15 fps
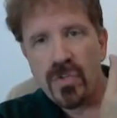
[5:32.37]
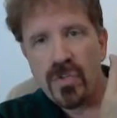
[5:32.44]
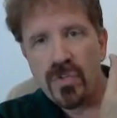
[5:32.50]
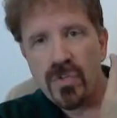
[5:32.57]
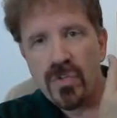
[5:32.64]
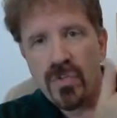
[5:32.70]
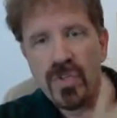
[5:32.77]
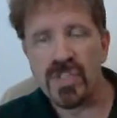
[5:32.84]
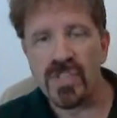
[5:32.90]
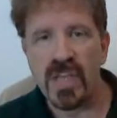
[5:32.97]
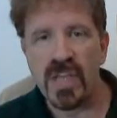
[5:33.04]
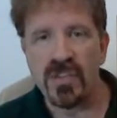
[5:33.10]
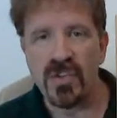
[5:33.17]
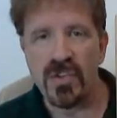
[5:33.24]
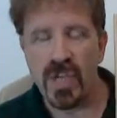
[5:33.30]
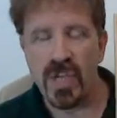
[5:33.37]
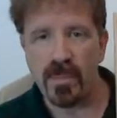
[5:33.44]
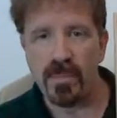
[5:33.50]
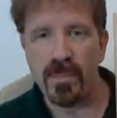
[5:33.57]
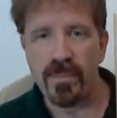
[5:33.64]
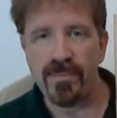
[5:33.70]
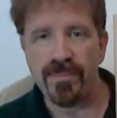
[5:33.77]
to the center shape.
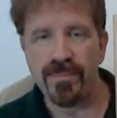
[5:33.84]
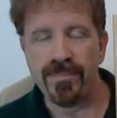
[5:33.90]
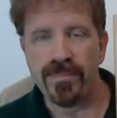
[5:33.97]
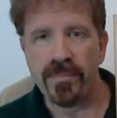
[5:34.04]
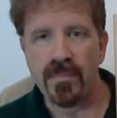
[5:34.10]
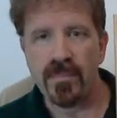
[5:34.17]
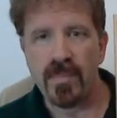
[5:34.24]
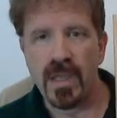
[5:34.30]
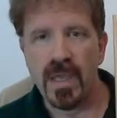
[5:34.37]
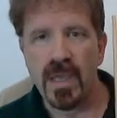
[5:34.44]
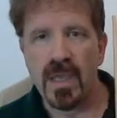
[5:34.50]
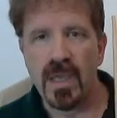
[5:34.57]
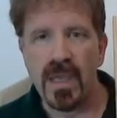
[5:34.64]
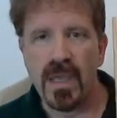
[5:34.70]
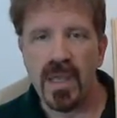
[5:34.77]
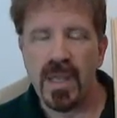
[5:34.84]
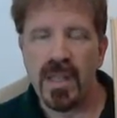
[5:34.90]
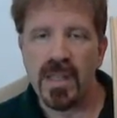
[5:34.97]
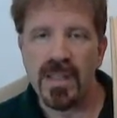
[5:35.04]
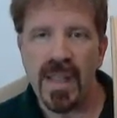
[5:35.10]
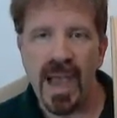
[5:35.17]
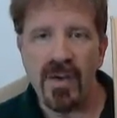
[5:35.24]

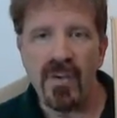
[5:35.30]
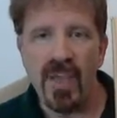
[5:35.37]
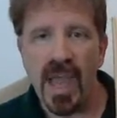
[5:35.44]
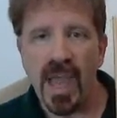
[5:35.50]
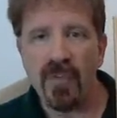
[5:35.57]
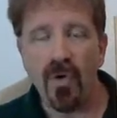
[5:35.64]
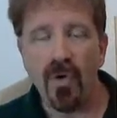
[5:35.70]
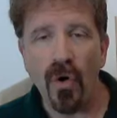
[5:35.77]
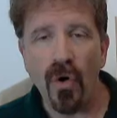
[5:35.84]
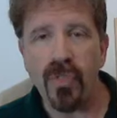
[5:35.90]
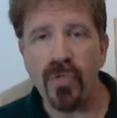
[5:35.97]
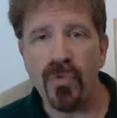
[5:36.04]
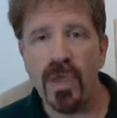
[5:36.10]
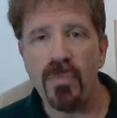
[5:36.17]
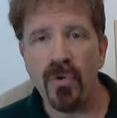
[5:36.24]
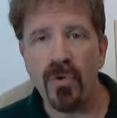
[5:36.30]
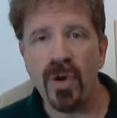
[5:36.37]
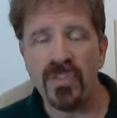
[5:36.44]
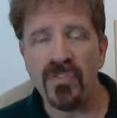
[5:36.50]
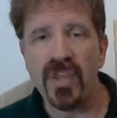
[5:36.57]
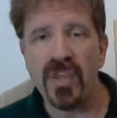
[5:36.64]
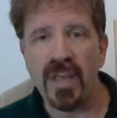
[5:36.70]
Now you have all 3
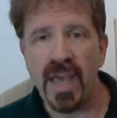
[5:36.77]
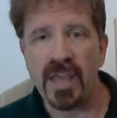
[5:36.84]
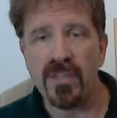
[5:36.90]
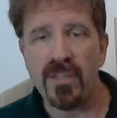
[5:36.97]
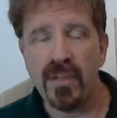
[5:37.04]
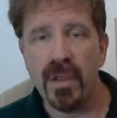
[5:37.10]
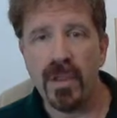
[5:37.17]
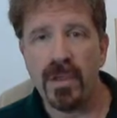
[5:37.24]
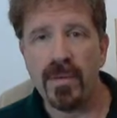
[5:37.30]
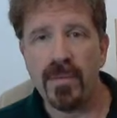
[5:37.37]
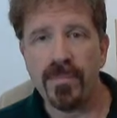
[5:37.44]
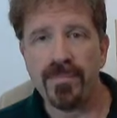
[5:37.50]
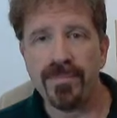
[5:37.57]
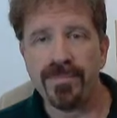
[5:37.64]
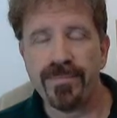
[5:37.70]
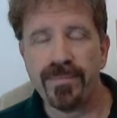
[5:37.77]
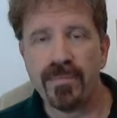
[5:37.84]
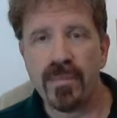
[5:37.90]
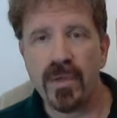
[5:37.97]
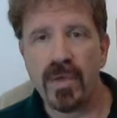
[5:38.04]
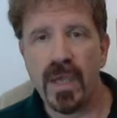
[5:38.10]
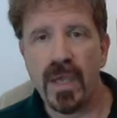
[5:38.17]
points connected.
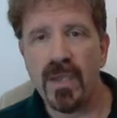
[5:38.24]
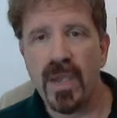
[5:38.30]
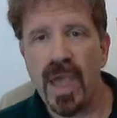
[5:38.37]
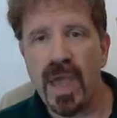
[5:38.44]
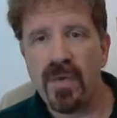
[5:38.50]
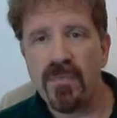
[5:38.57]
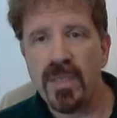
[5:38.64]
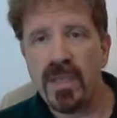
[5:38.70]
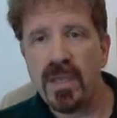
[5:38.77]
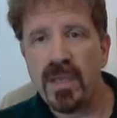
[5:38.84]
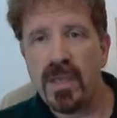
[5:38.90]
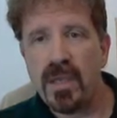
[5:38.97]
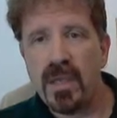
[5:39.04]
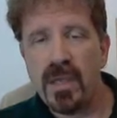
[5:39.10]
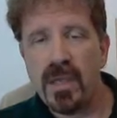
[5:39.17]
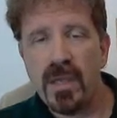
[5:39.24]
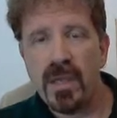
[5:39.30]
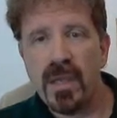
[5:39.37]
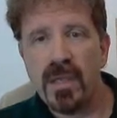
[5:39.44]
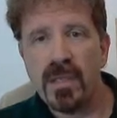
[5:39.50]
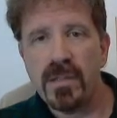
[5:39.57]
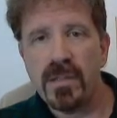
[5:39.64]
Okay, you have the
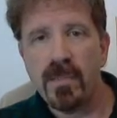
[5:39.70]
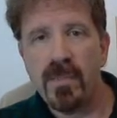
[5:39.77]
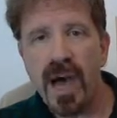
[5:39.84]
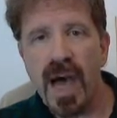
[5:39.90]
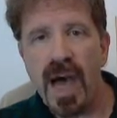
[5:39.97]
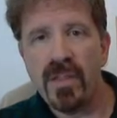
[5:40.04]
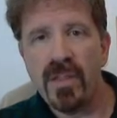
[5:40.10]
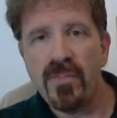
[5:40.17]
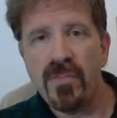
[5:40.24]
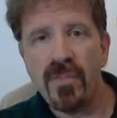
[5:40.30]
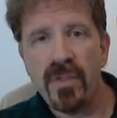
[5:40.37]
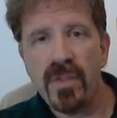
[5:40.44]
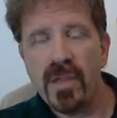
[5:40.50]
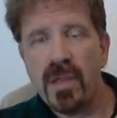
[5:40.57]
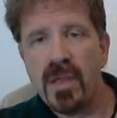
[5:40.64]
pods,